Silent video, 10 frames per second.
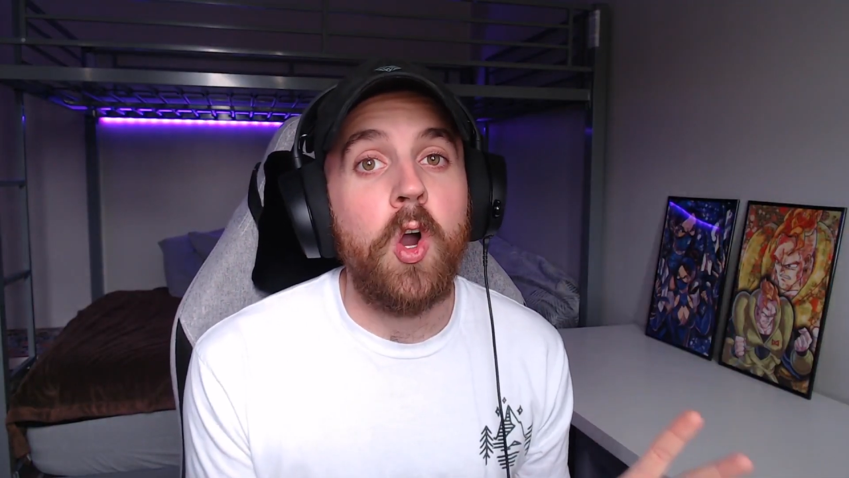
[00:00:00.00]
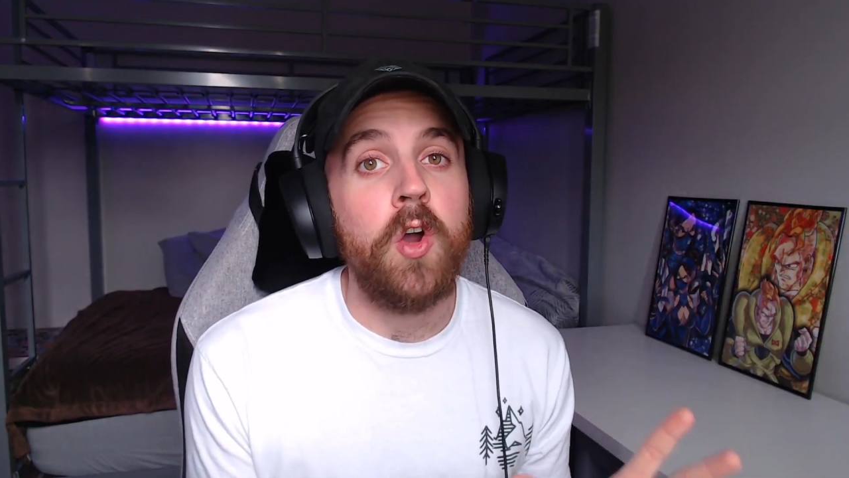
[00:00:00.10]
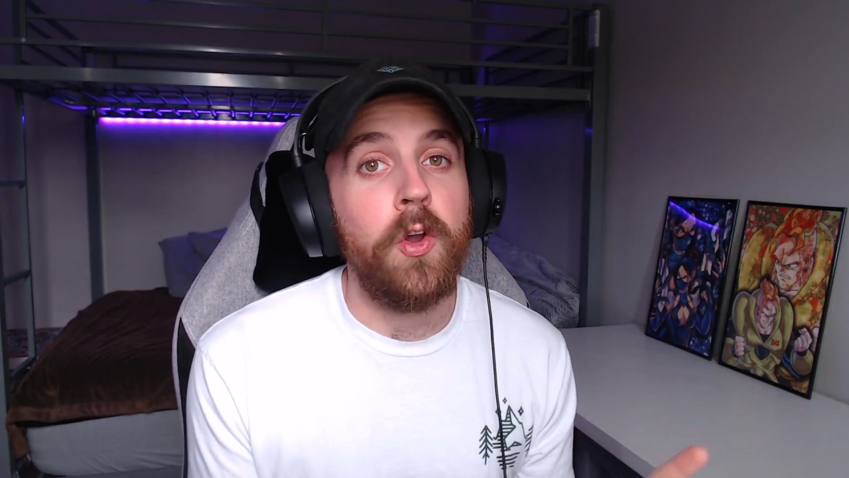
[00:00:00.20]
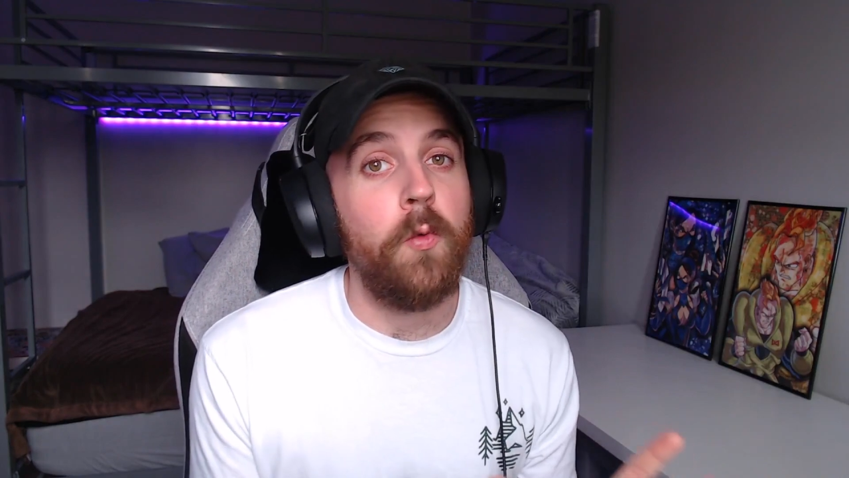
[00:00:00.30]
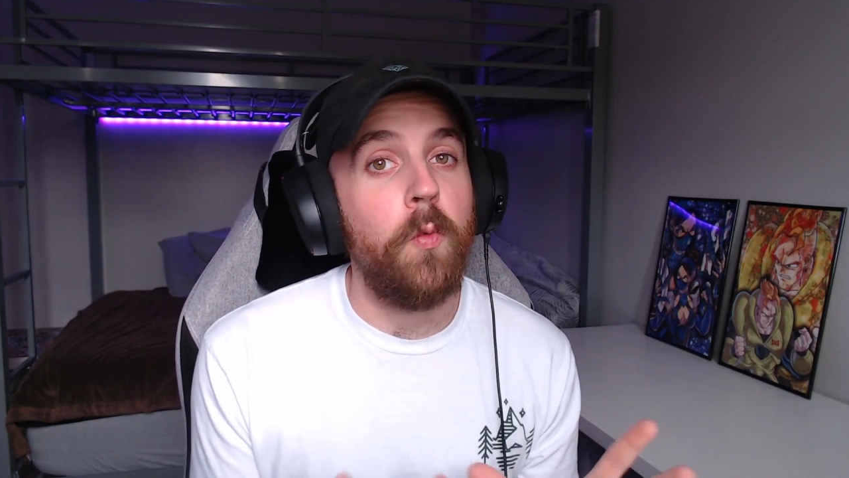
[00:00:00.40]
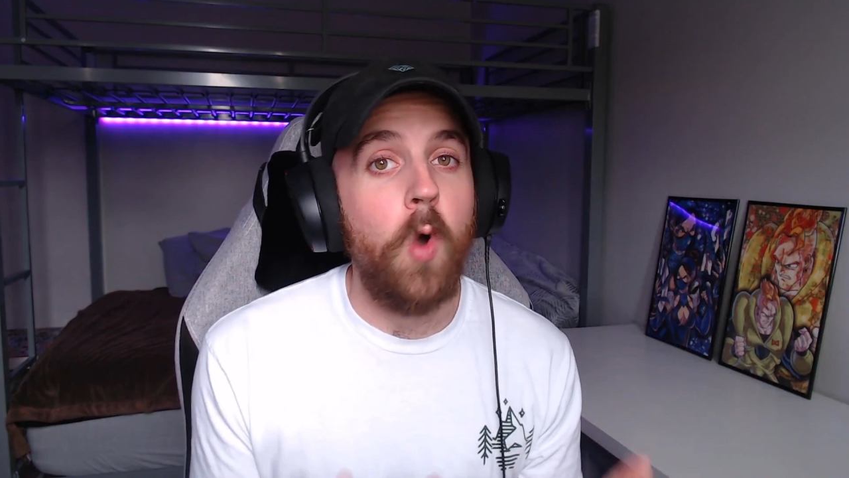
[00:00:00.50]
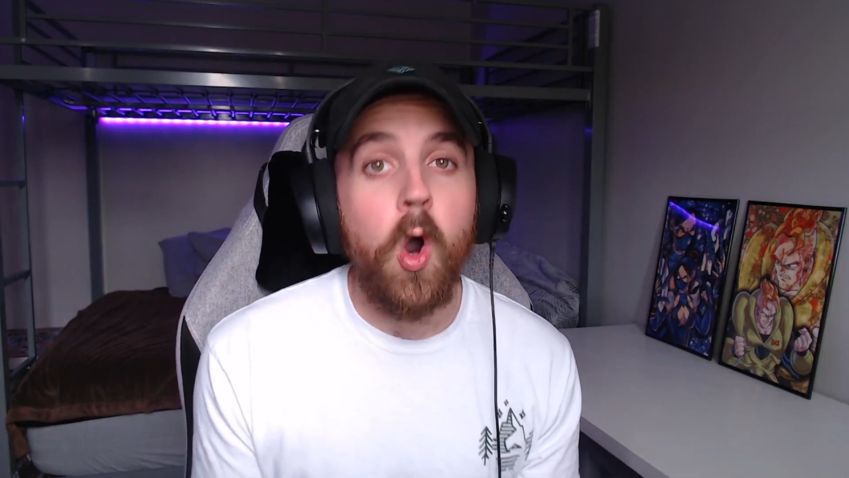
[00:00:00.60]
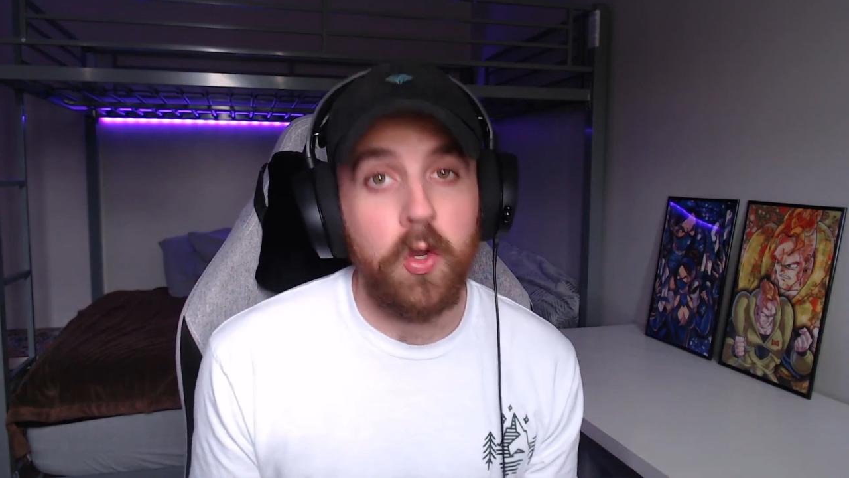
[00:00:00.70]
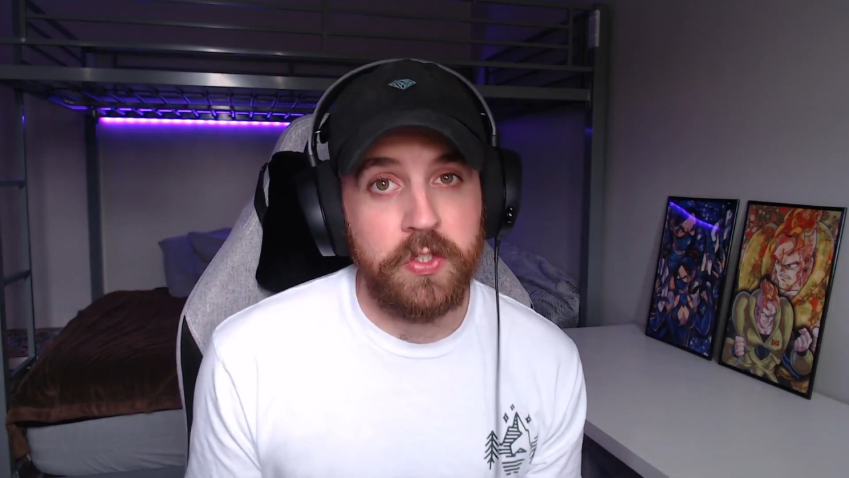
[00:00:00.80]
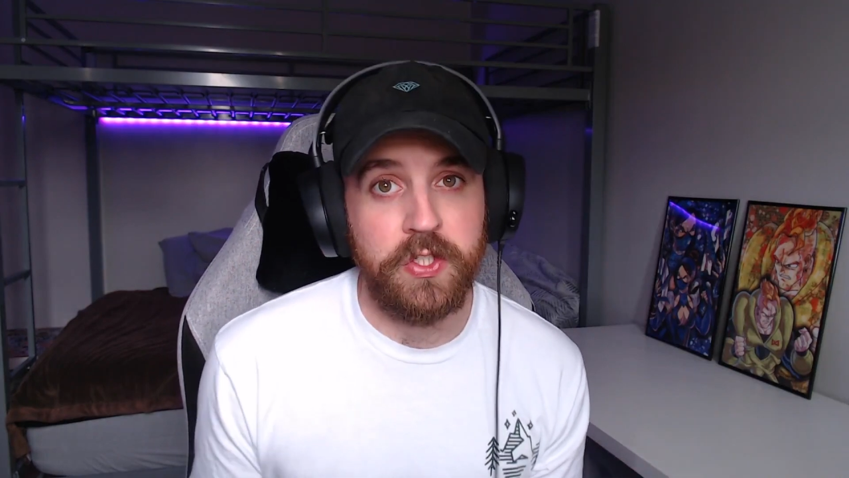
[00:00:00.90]
on a
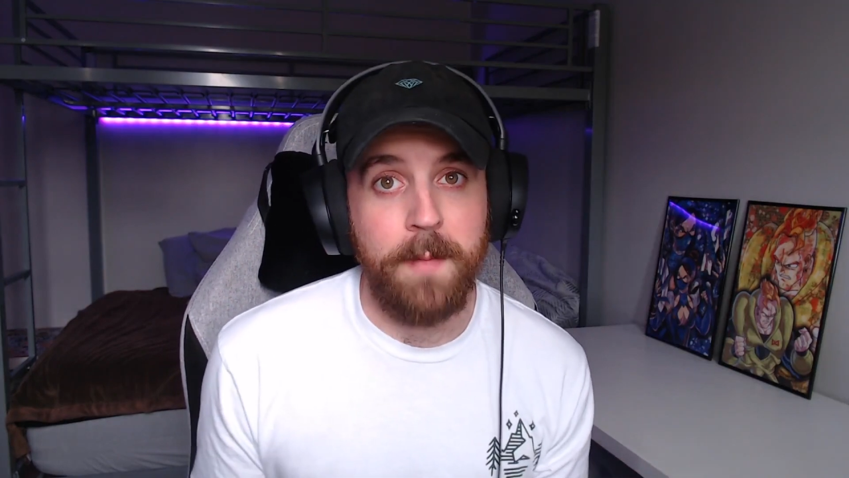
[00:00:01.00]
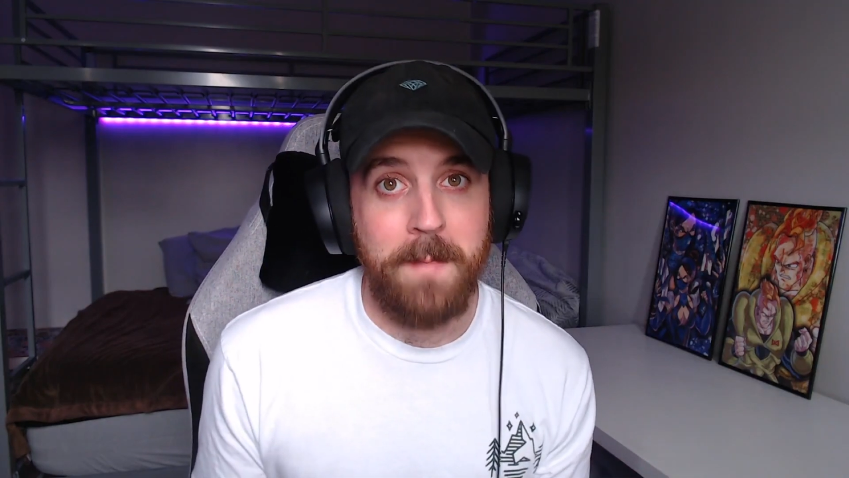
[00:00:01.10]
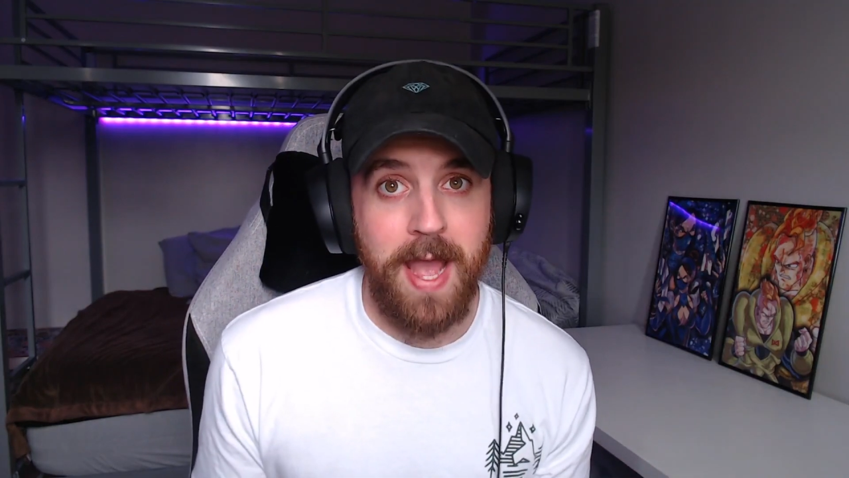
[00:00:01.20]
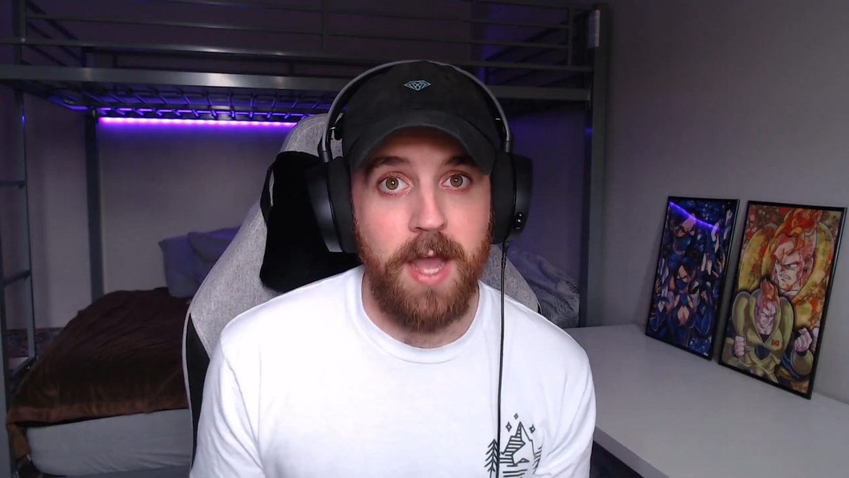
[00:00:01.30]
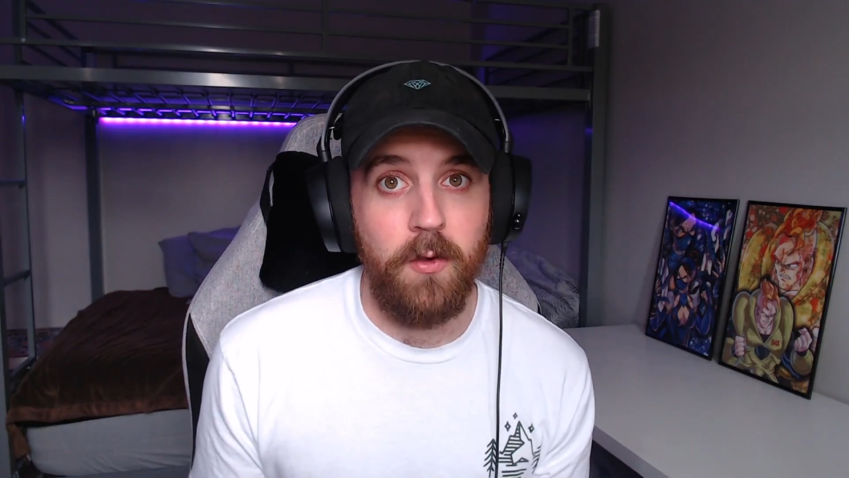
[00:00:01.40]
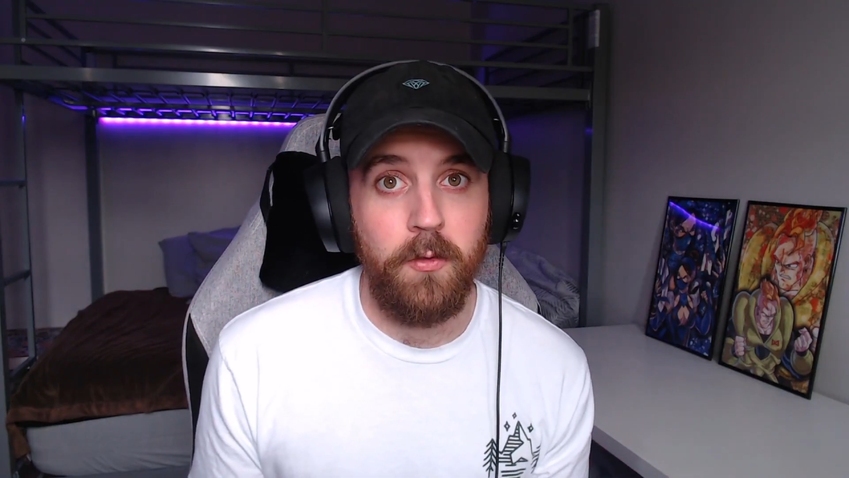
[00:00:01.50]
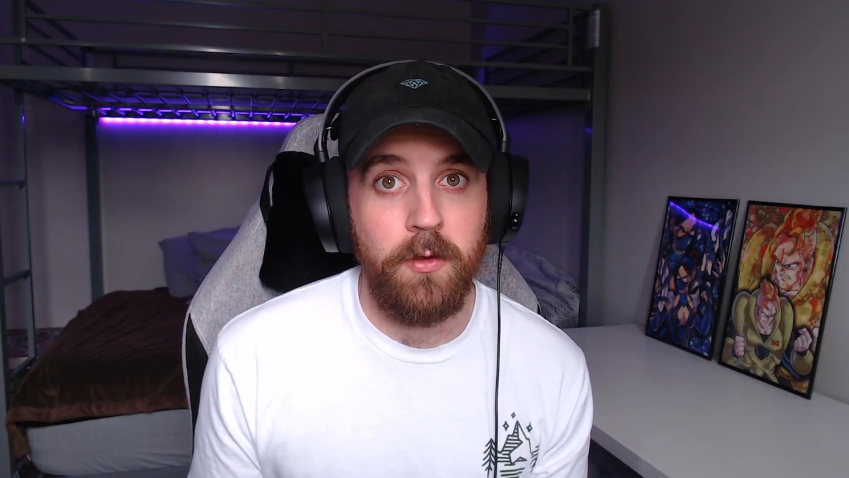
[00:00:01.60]
wall somehow.